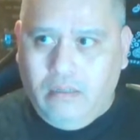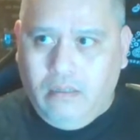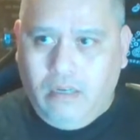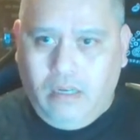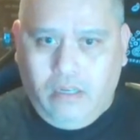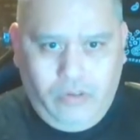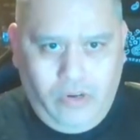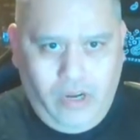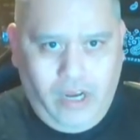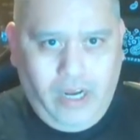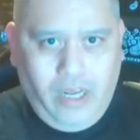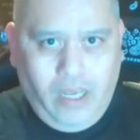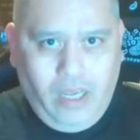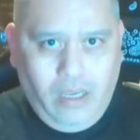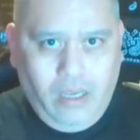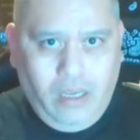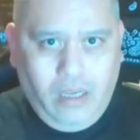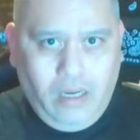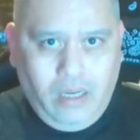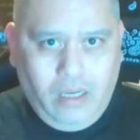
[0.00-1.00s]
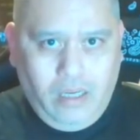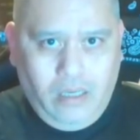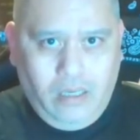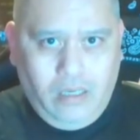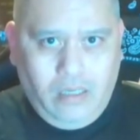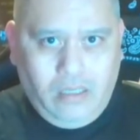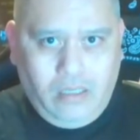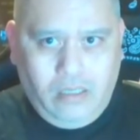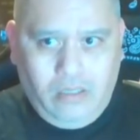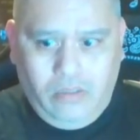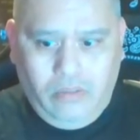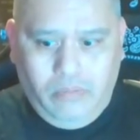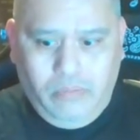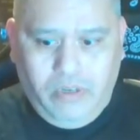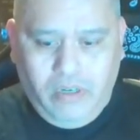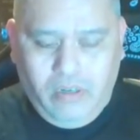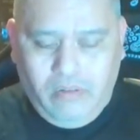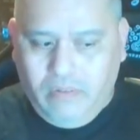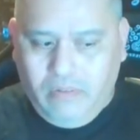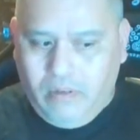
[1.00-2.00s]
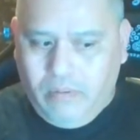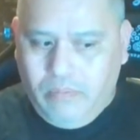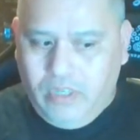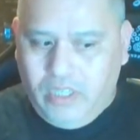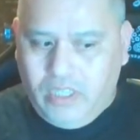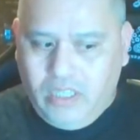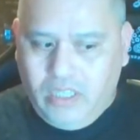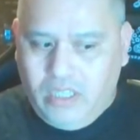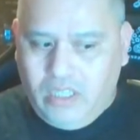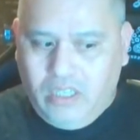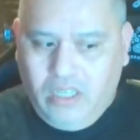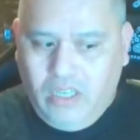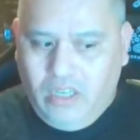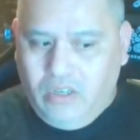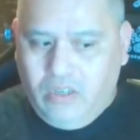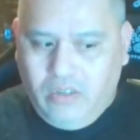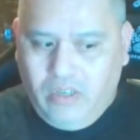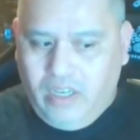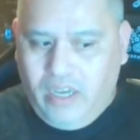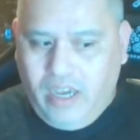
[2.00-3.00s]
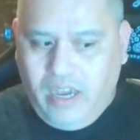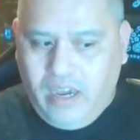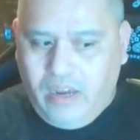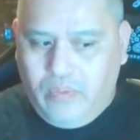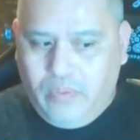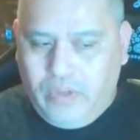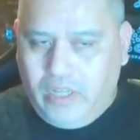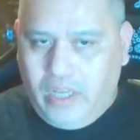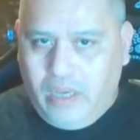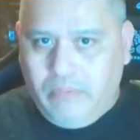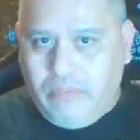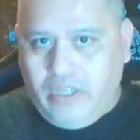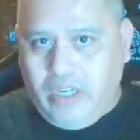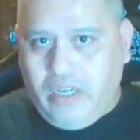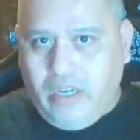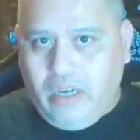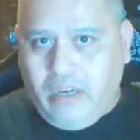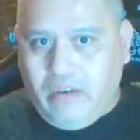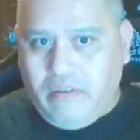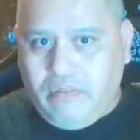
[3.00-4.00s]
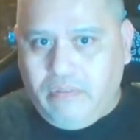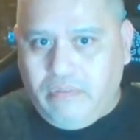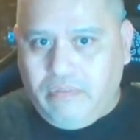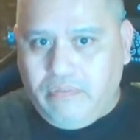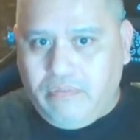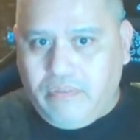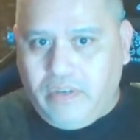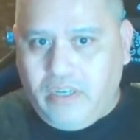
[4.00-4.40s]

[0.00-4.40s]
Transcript: Andrade, because a little bit of a business deal he had with MJF,